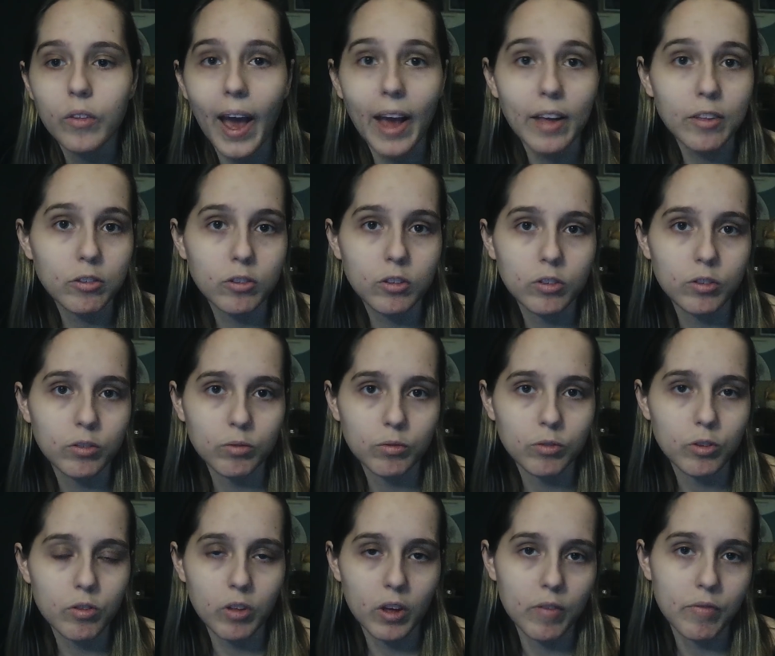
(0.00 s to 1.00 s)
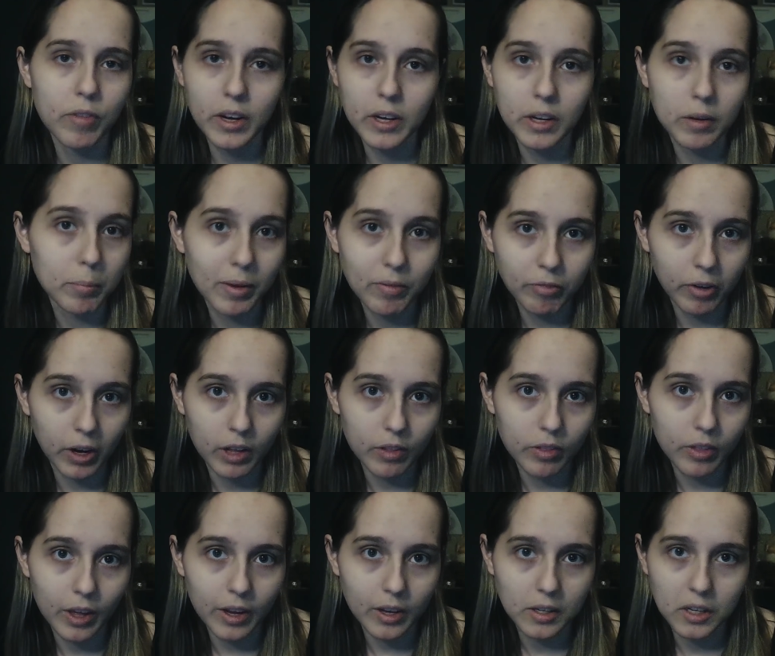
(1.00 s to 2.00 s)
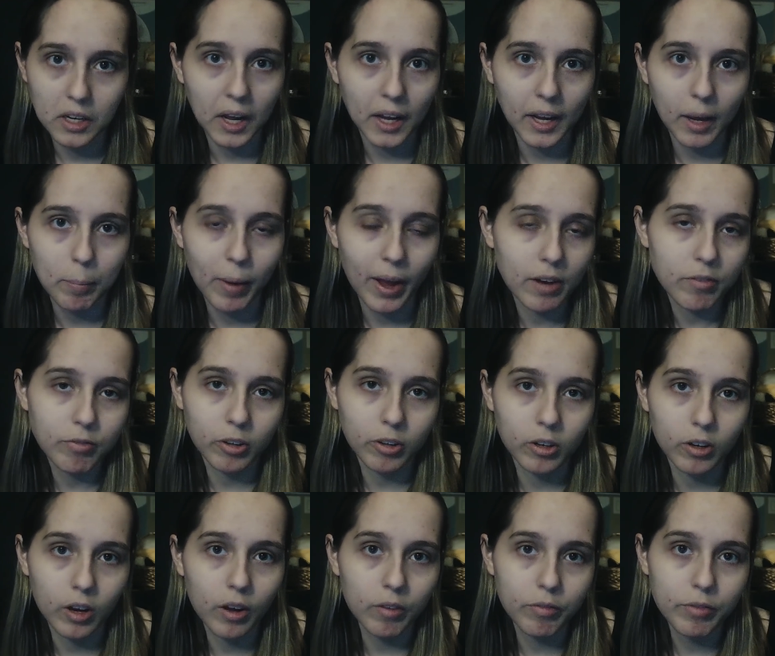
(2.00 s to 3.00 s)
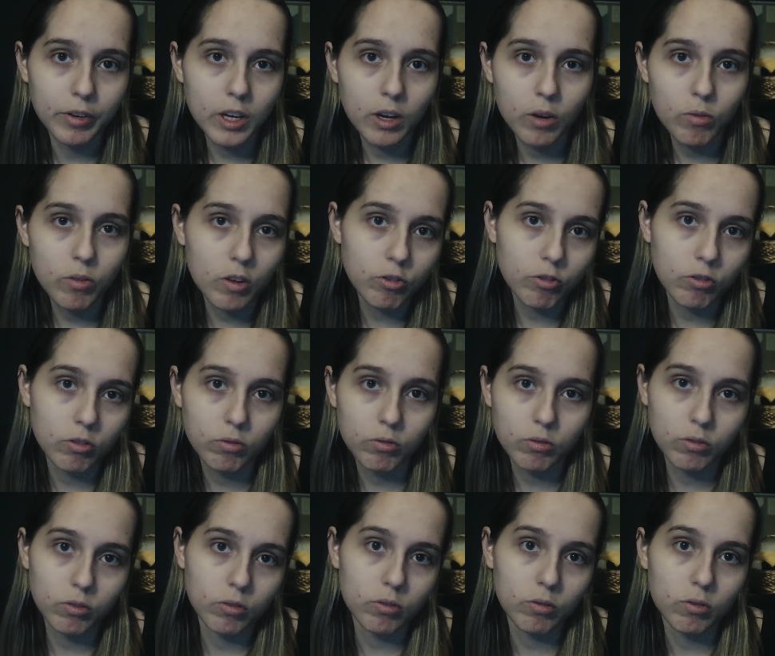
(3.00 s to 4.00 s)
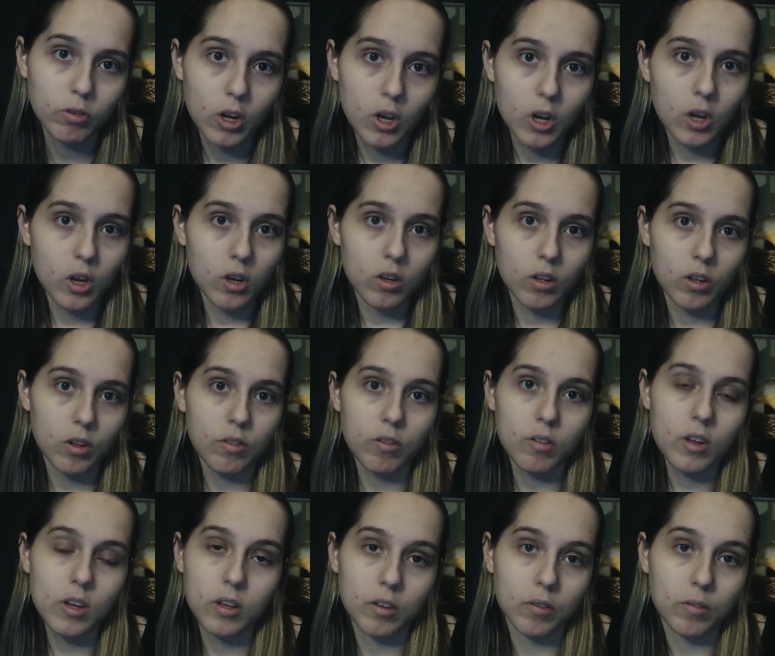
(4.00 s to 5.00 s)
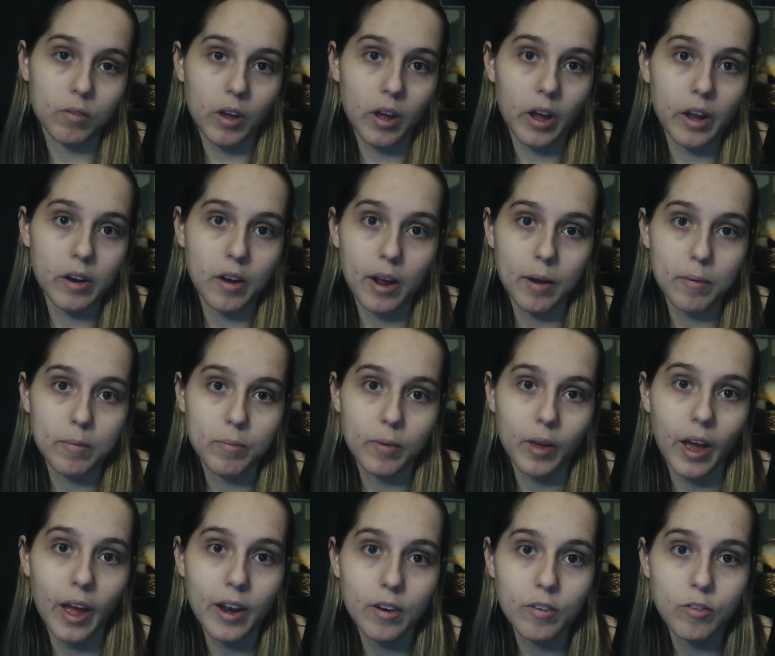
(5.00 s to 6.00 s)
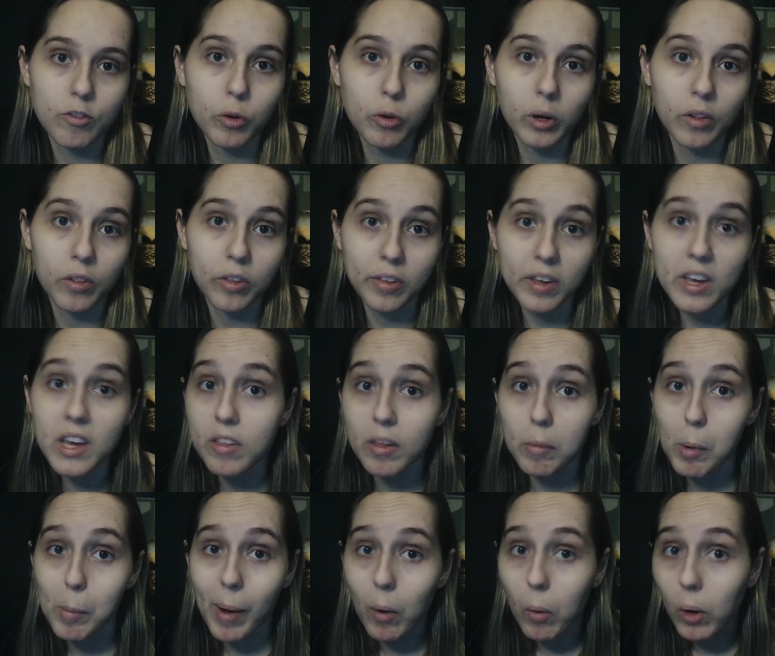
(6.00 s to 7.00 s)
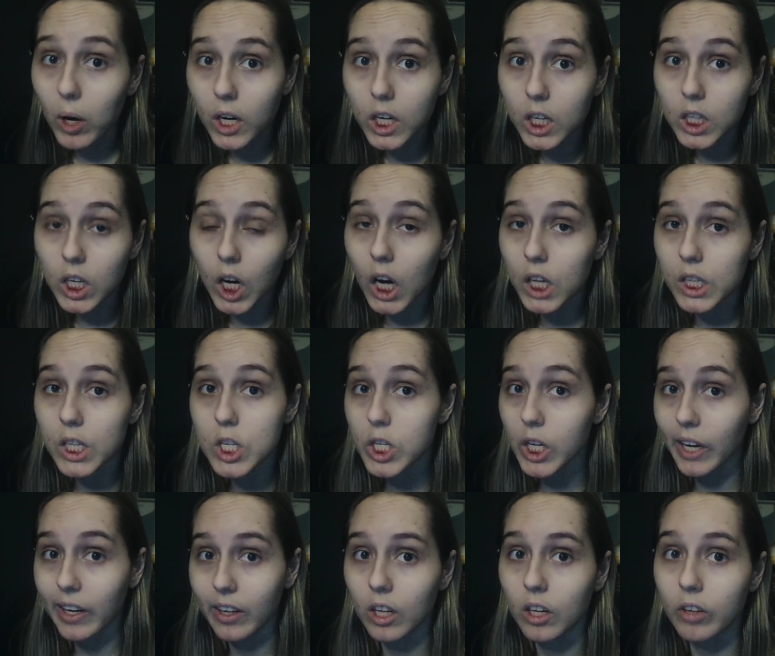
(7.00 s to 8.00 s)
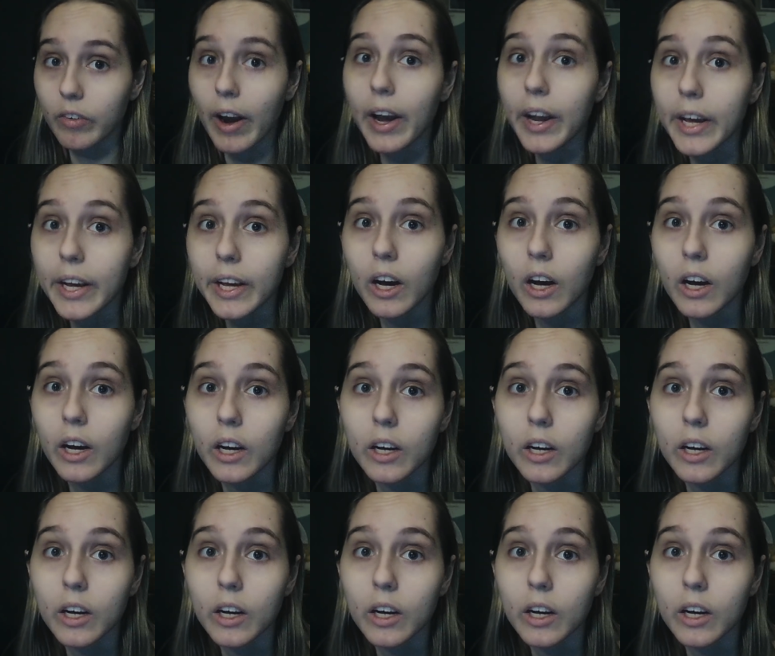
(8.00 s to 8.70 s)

ask to see if they need me for anything, and then I get paid for a video session to do a thing. And you can see some of my work on the channel already.